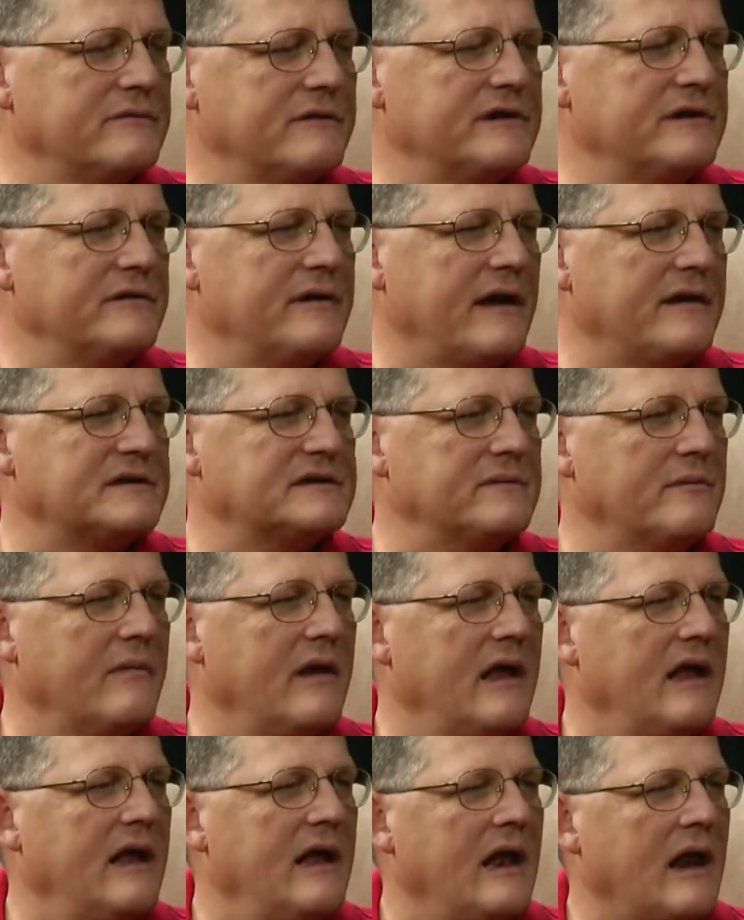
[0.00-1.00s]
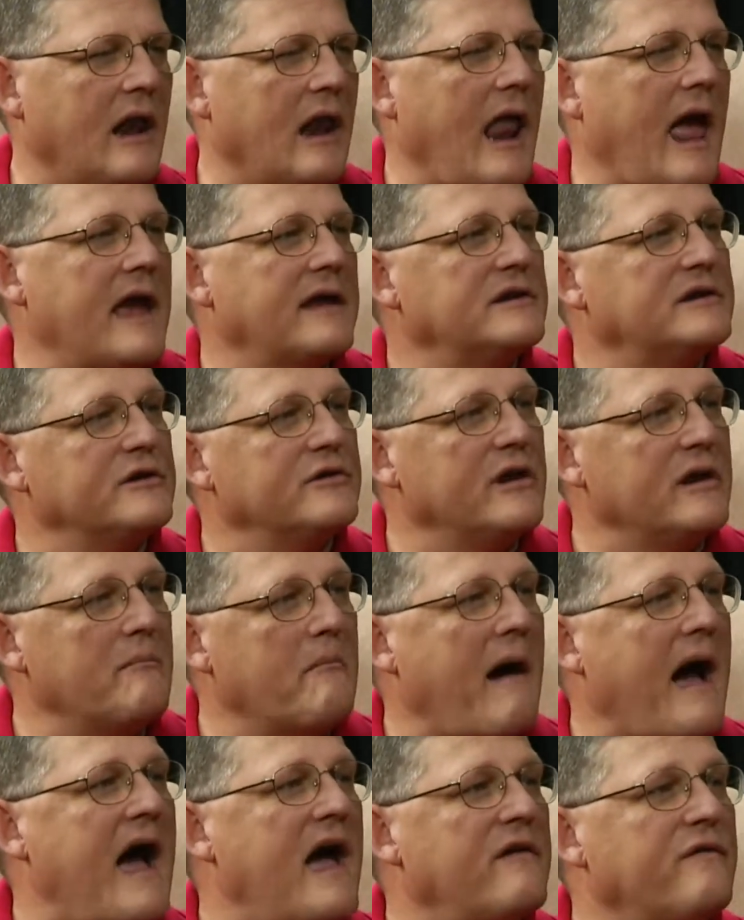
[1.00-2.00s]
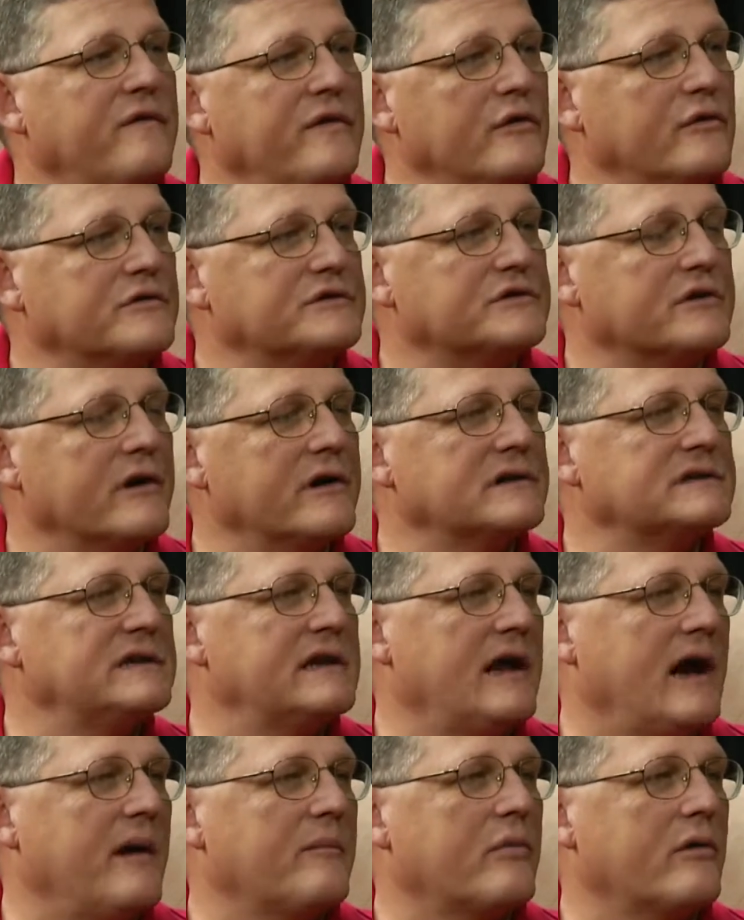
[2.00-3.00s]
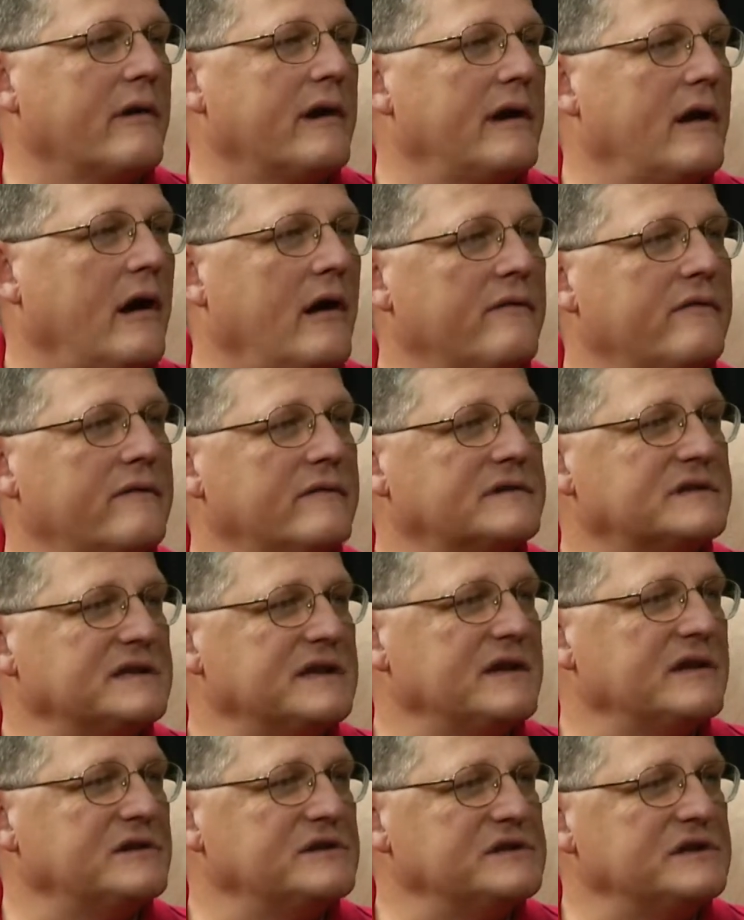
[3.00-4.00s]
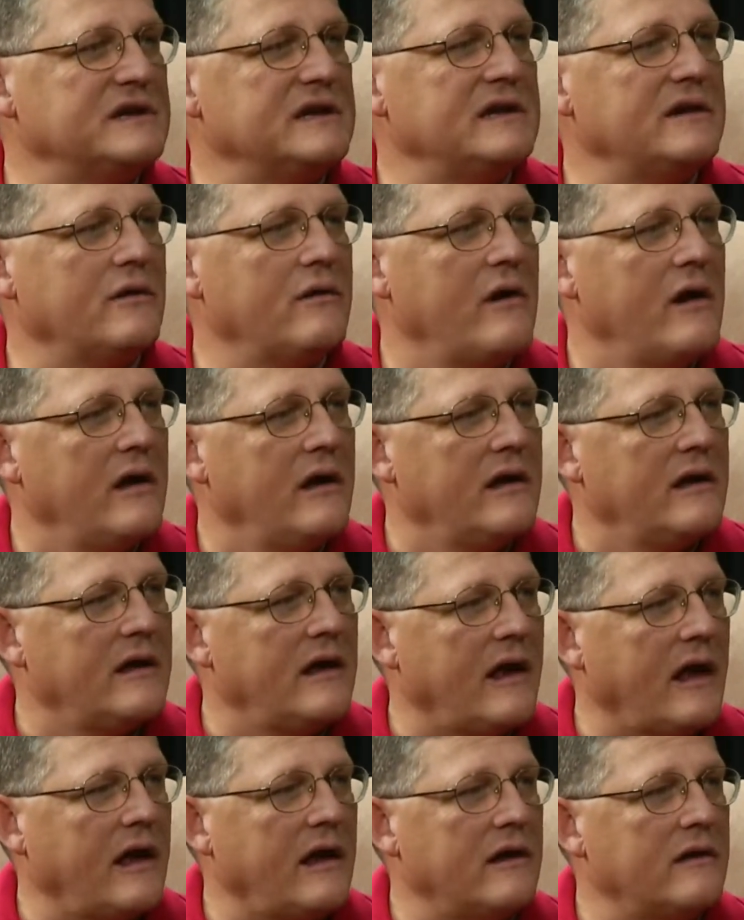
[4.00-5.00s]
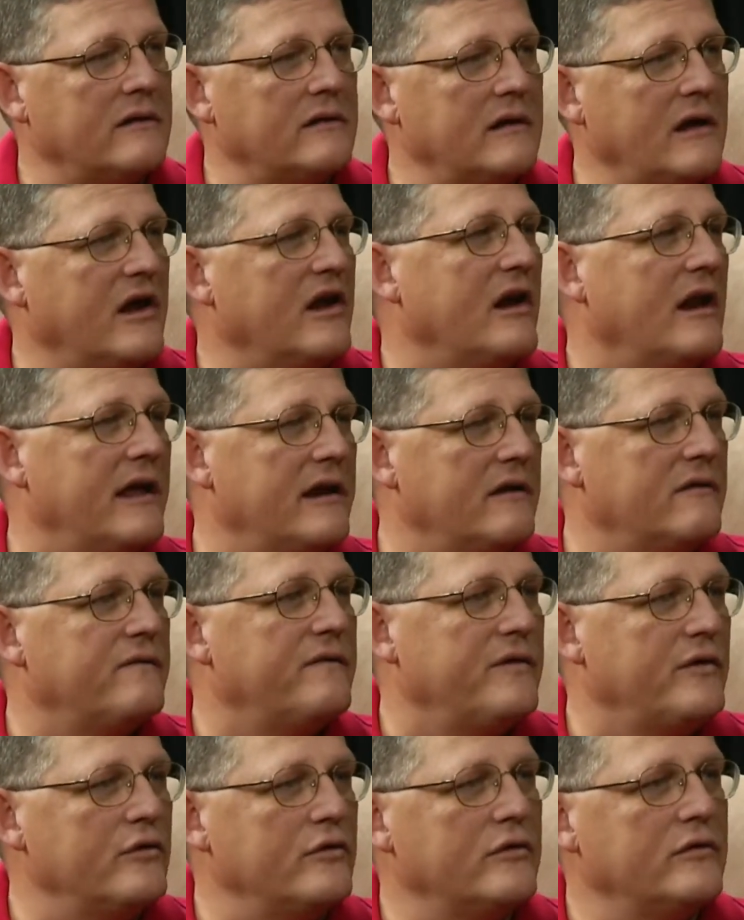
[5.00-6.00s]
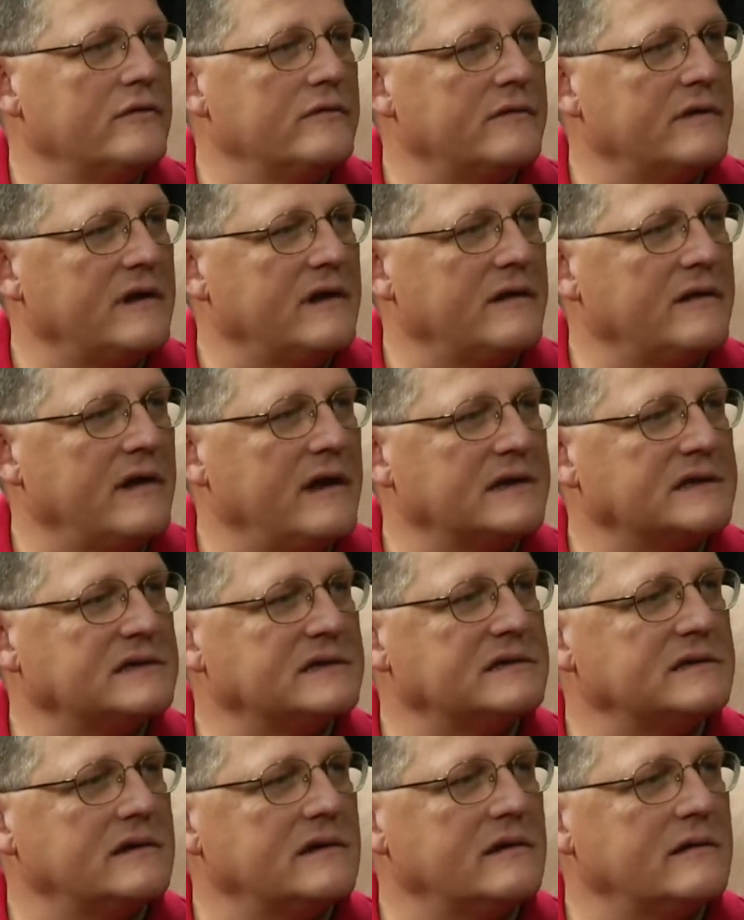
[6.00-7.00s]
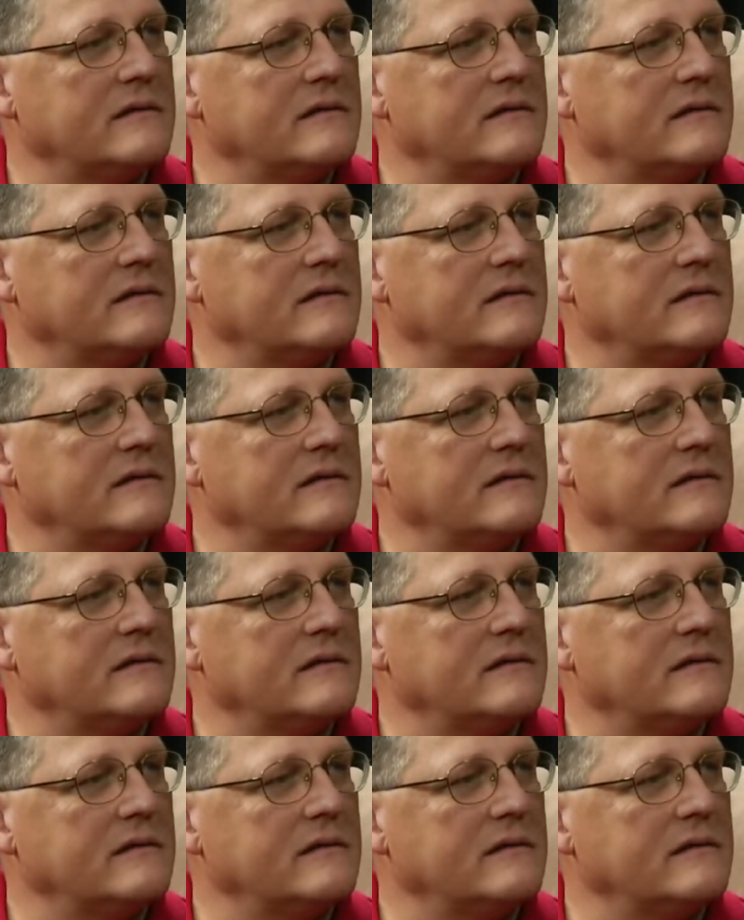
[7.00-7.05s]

We do have some light-duty biofuel trucks that operate off of CNG and unleaded fuel, and that's